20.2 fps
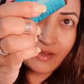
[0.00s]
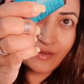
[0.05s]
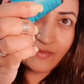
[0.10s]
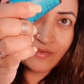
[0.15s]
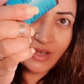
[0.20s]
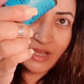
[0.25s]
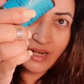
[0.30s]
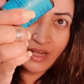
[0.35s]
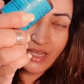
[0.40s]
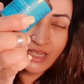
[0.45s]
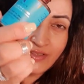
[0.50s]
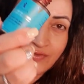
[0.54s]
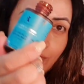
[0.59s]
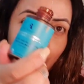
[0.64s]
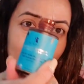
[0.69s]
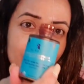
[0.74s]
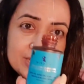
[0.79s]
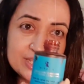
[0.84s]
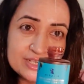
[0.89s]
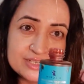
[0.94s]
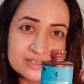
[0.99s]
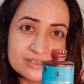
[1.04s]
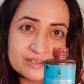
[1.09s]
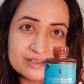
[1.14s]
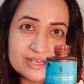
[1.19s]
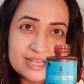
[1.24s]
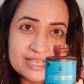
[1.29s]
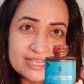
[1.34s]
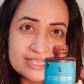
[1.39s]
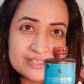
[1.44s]
Wala exfoliator.
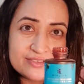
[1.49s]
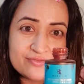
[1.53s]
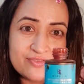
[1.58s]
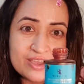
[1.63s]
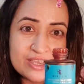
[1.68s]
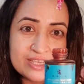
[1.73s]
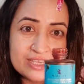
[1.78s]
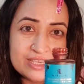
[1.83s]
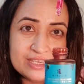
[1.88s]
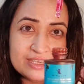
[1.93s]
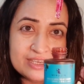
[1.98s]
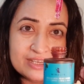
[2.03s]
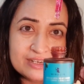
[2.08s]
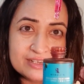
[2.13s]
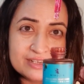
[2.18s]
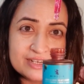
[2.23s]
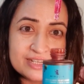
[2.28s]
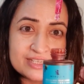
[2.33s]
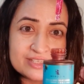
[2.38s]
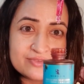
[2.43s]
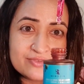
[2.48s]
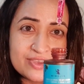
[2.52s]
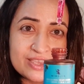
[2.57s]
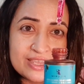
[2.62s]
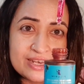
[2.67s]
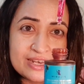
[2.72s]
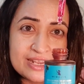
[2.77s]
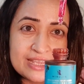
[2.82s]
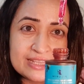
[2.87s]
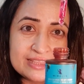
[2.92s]
Nice funky color as
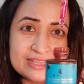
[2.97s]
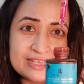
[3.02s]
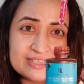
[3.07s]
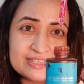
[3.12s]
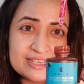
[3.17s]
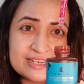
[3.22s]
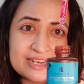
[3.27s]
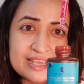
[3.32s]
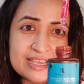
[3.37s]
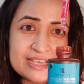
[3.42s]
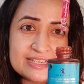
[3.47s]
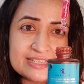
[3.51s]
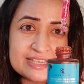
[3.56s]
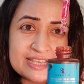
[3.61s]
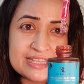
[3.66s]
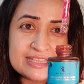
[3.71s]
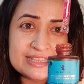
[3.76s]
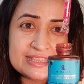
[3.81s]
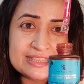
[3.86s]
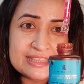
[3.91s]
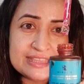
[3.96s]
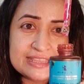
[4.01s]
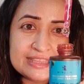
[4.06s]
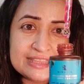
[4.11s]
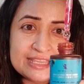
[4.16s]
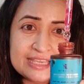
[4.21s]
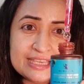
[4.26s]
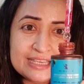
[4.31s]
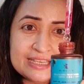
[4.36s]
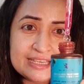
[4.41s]
well. And these are nice and
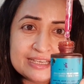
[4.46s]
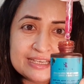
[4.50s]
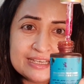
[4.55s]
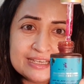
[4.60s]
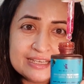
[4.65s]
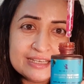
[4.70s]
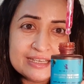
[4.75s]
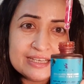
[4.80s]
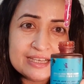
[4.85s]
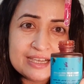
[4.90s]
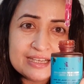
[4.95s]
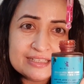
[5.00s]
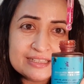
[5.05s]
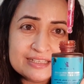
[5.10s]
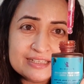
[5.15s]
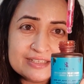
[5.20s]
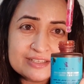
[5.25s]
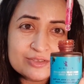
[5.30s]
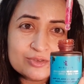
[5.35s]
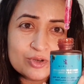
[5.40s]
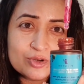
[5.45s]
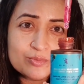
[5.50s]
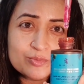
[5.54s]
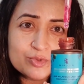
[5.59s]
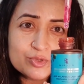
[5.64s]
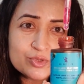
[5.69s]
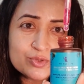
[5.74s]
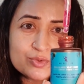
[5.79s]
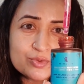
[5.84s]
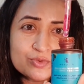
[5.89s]
thick. I think this is
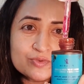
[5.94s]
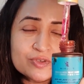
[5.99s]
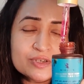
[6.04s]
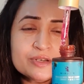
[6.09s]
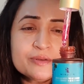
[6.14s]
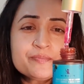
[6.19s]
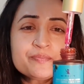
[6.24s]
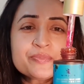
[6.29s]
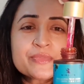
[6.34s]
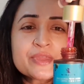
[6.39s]
almost over.